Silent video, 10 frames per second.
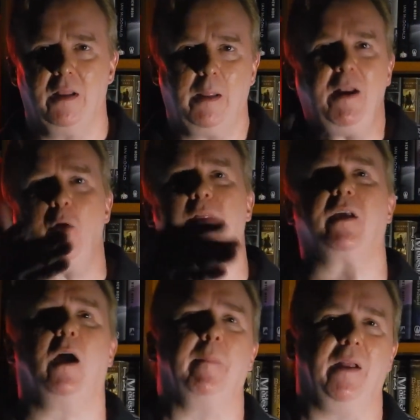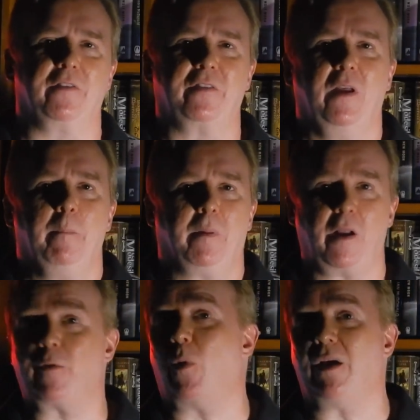Let me know in the comments. But
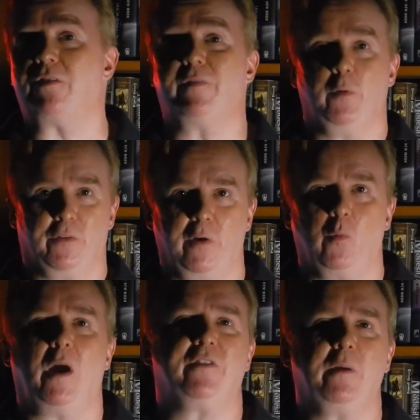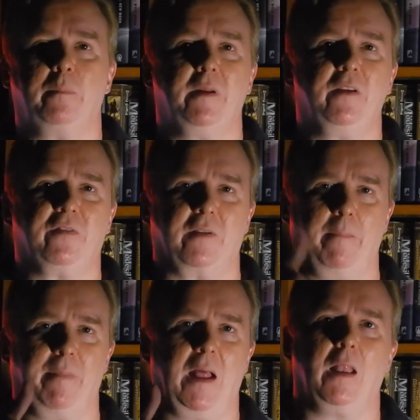otherwise, if you enjoyed watching, please
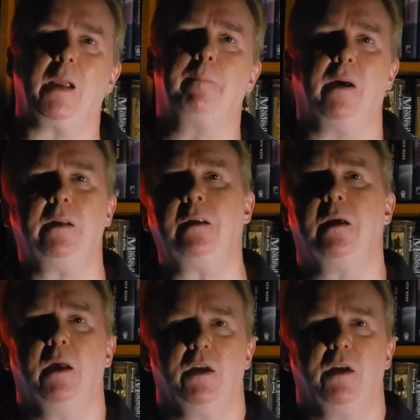slam that like button,